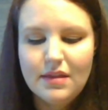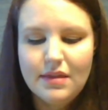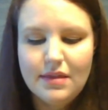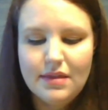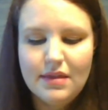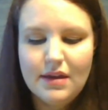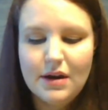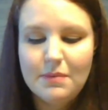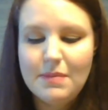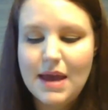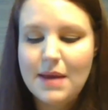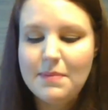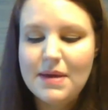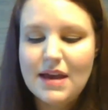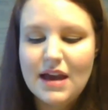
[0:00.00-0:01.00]
There may
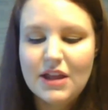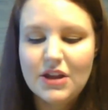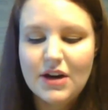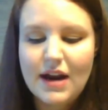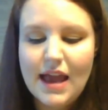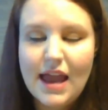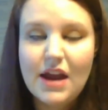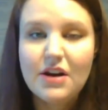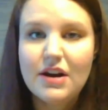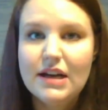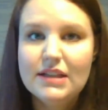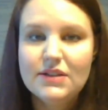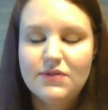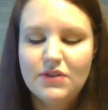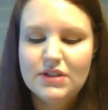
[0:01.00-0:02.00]
be other
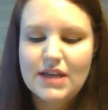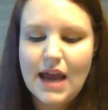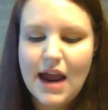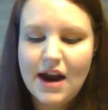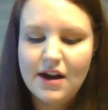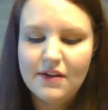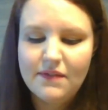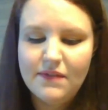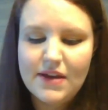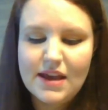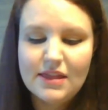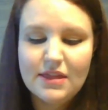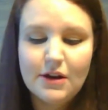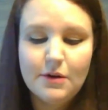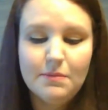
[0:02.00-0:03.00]
errands for tired
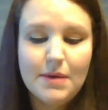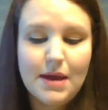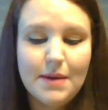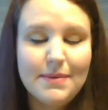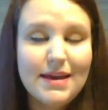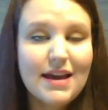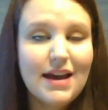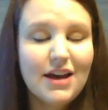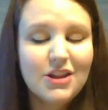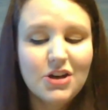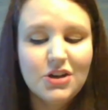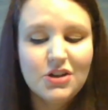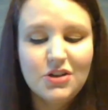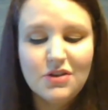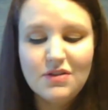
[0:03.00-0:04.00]
feet. There may be other
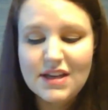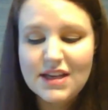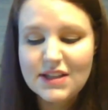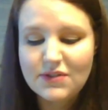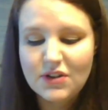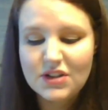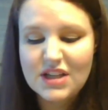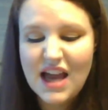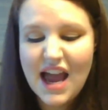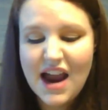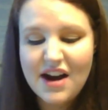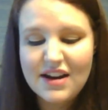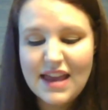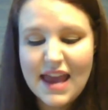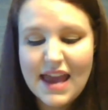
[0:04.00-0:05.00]
duties for
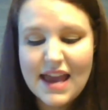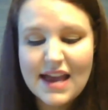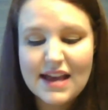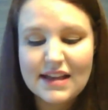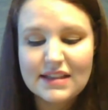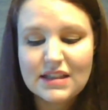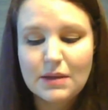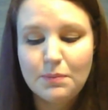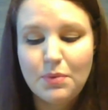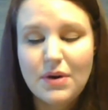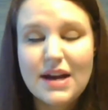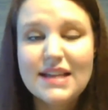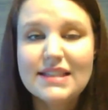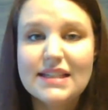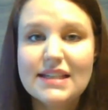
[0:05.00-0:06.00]
tired hands. The
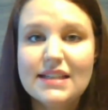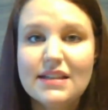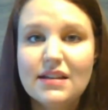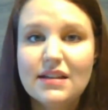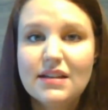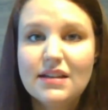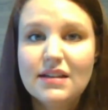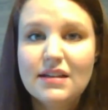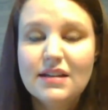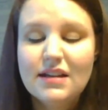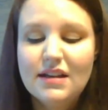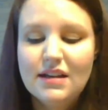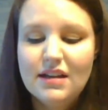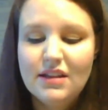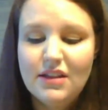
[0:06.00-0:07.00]
present,
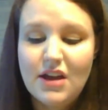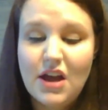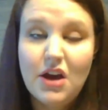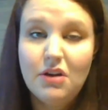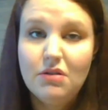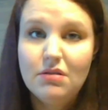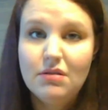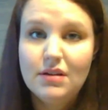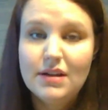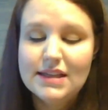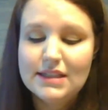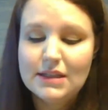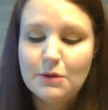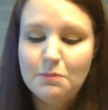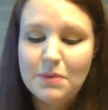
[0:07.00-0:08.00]
though, is
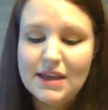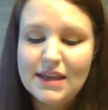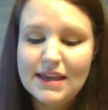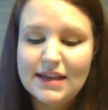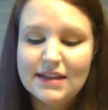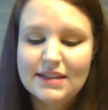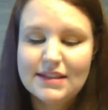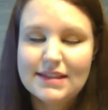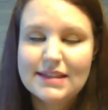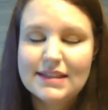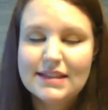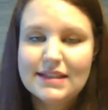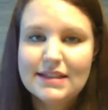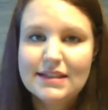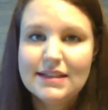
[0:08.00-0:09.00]
obedience
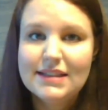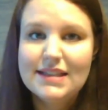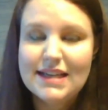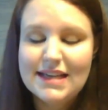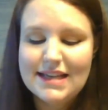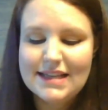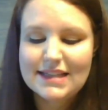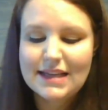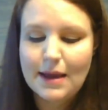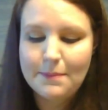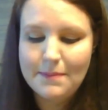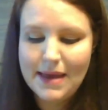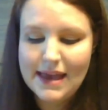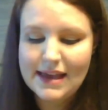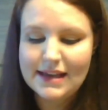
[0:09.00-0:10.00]
to his
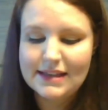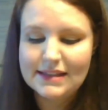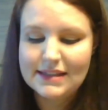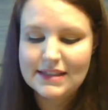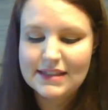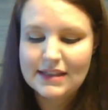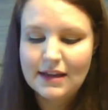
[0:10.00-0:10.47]
commands.